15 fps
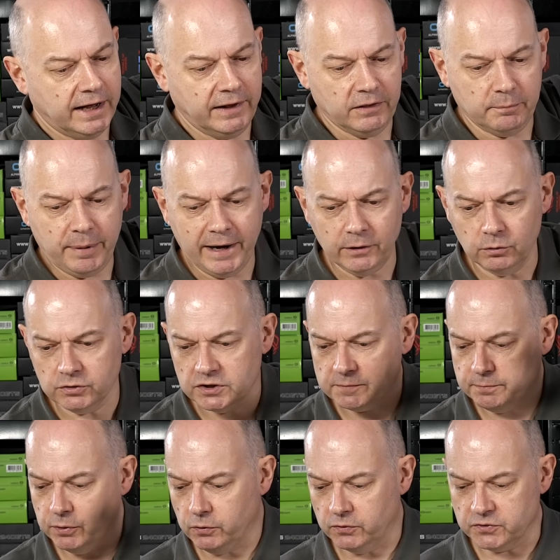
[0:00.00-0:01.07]
and the panel just
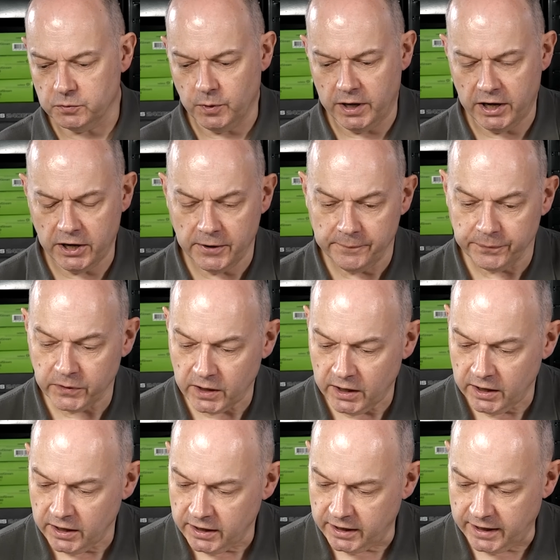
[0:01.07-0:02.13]
pulls away.
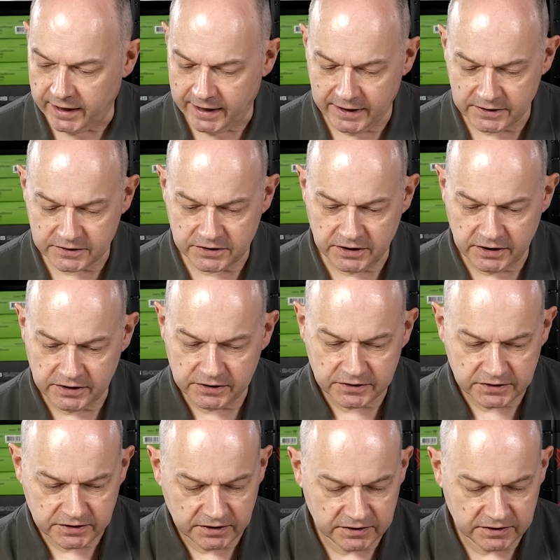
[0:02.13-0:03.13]
It has these